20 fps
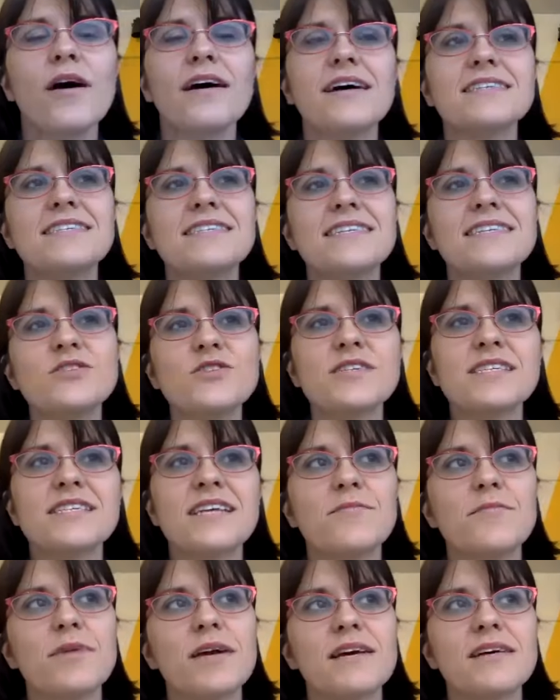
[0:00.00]
it's
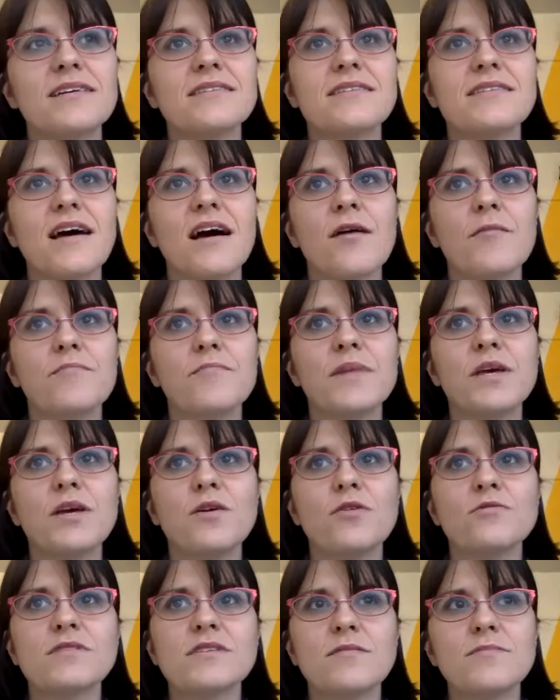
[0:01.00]
interesting because,
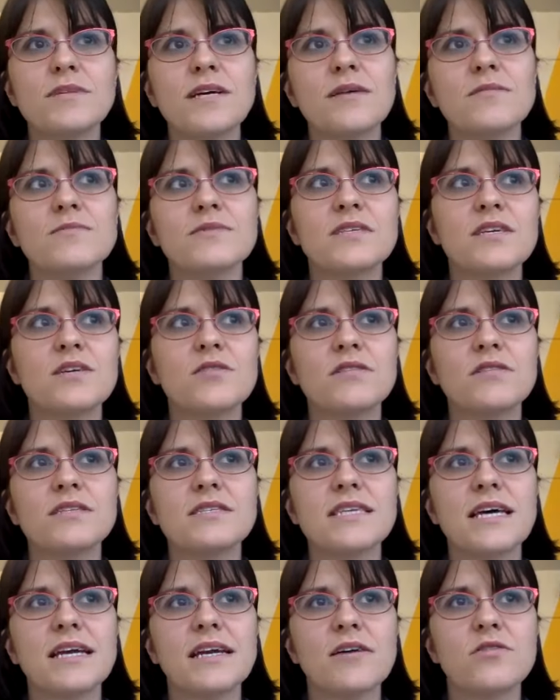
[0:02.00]
sometimes you can
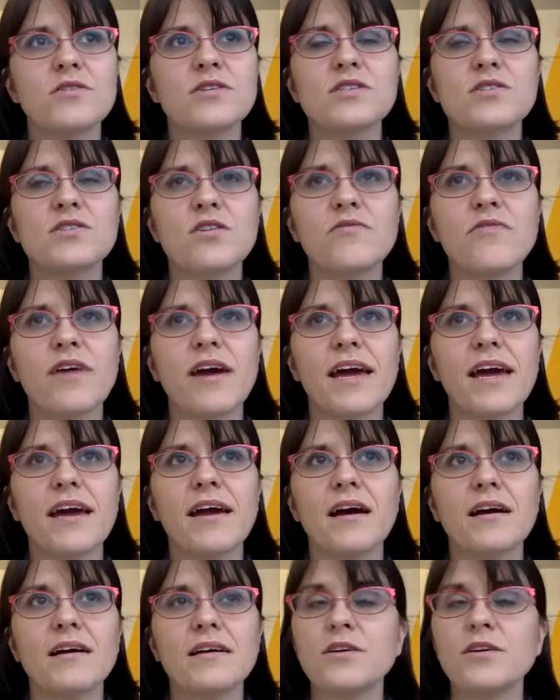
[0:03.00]
send out a survey,
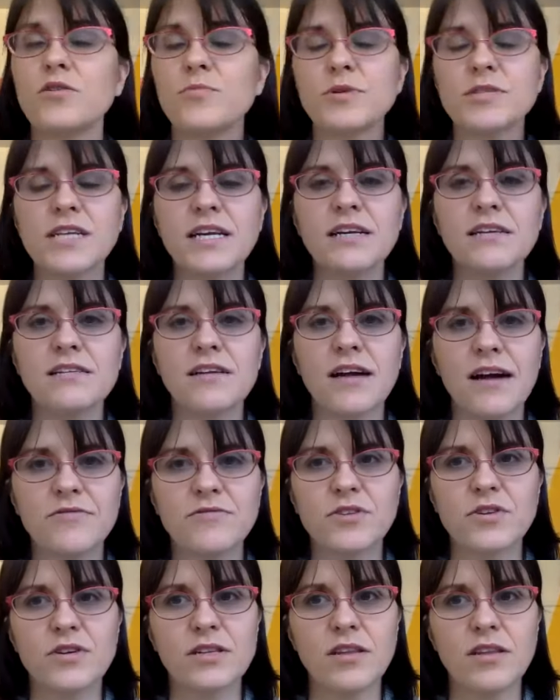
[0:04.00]
particularly
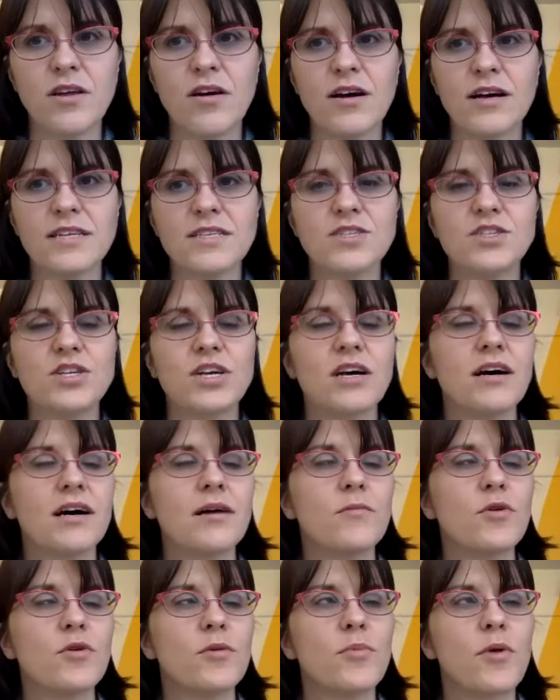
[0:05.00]
after a launch
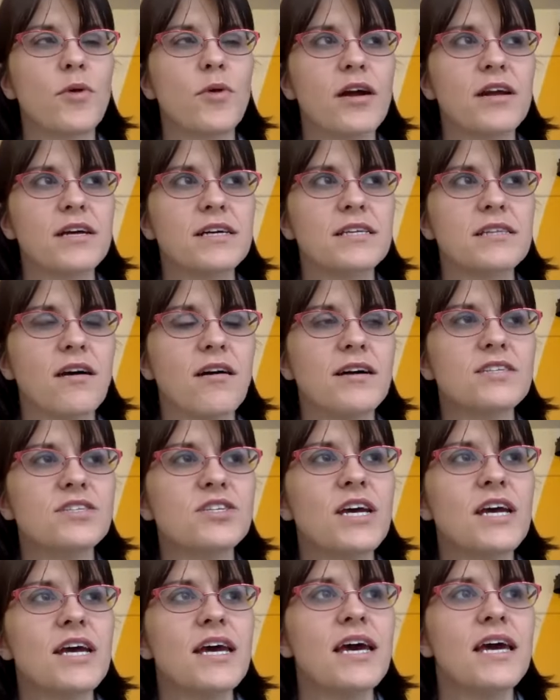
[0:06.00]
or a product launch.
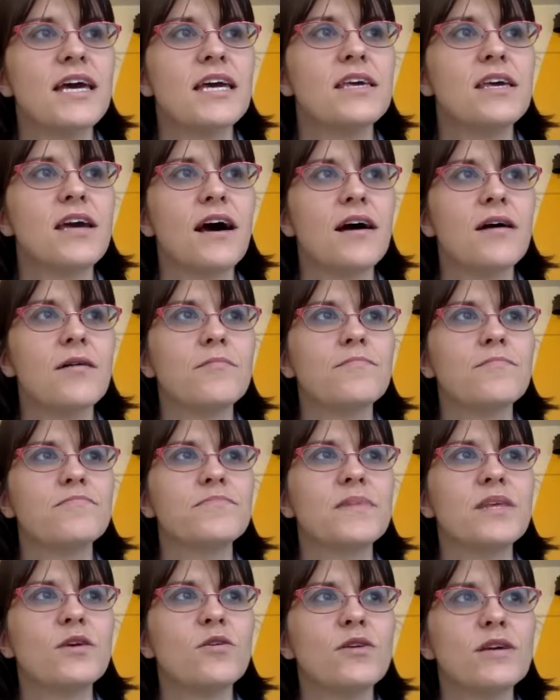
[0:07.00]

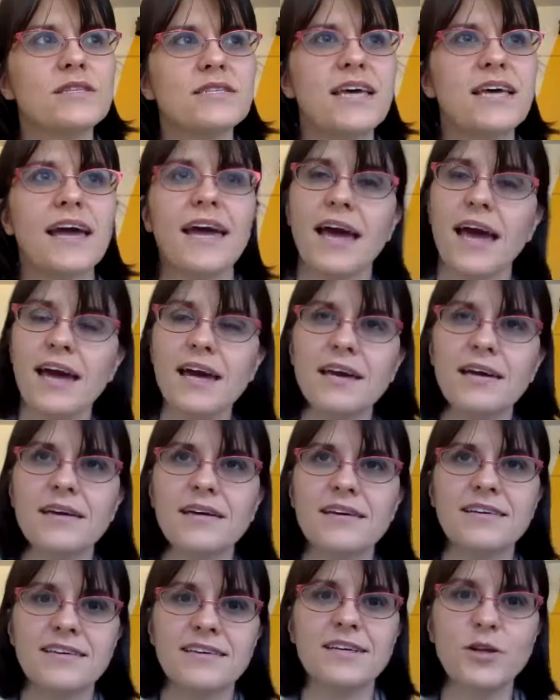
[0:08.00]
You can say,
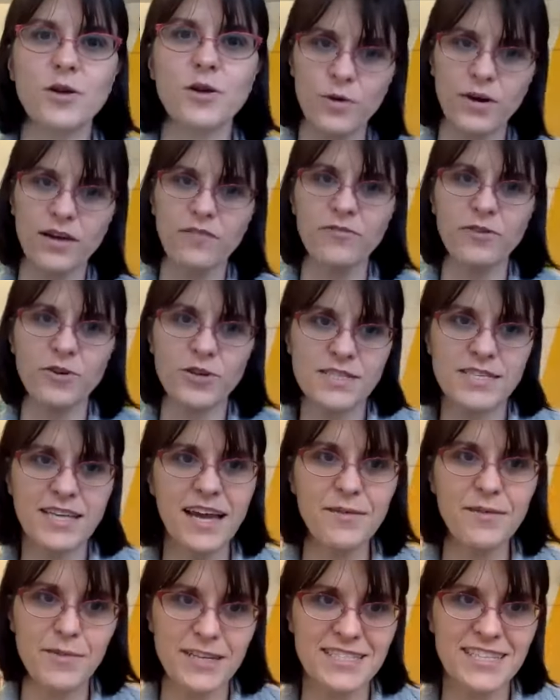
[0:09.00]
hey, if you're
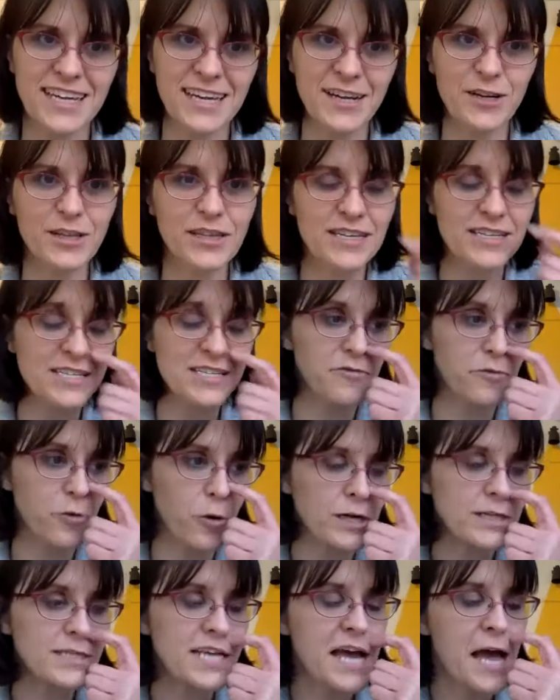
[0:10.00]
segmenting your list, of
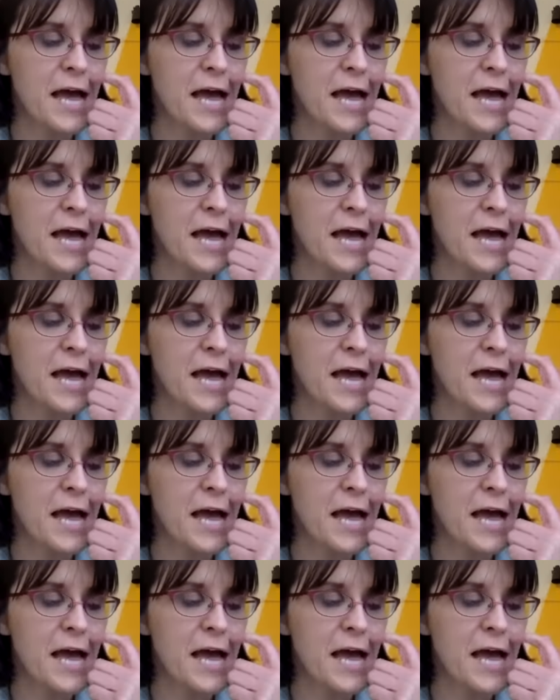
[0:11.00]
course,